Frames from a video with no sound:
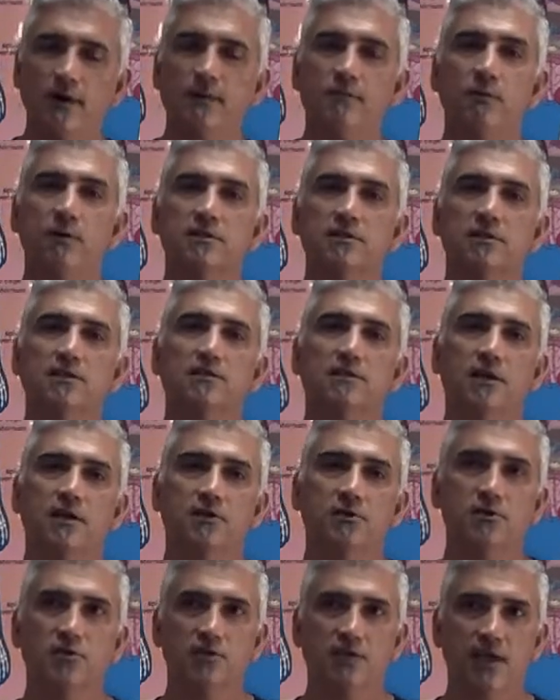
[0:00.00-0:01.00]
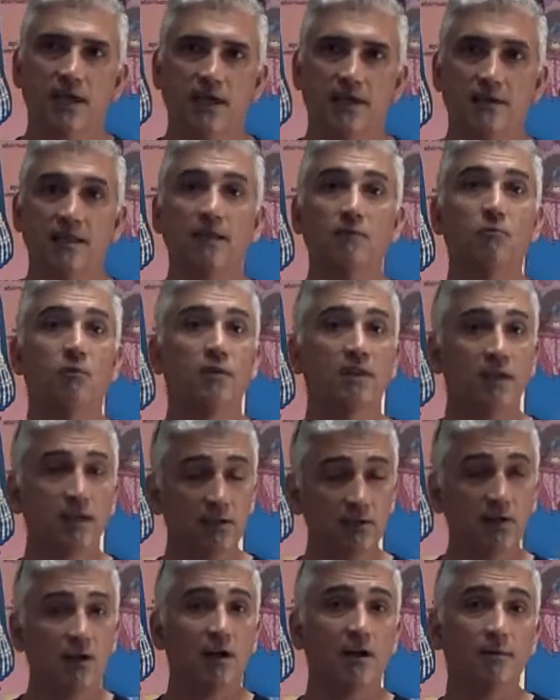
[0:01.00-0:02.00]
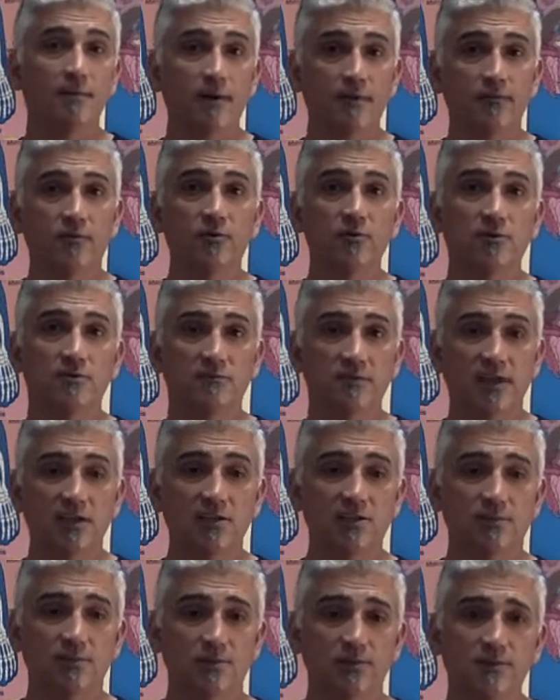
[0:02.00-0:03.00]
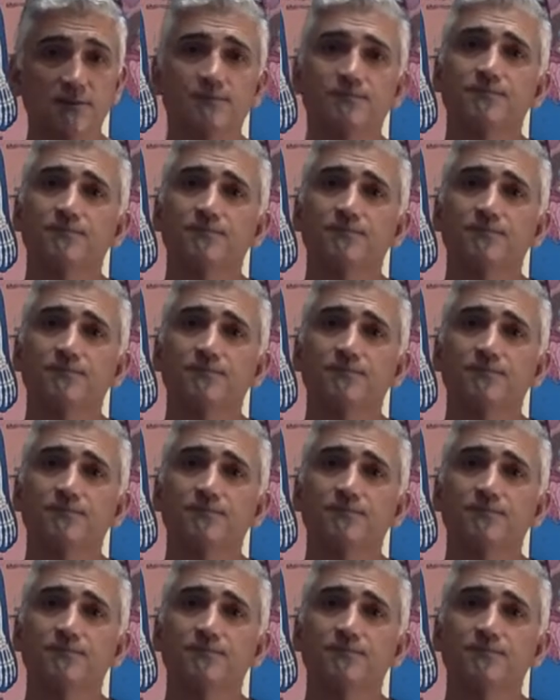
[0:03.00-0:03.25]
wants us to understand that when they talk about fruits and vegetables,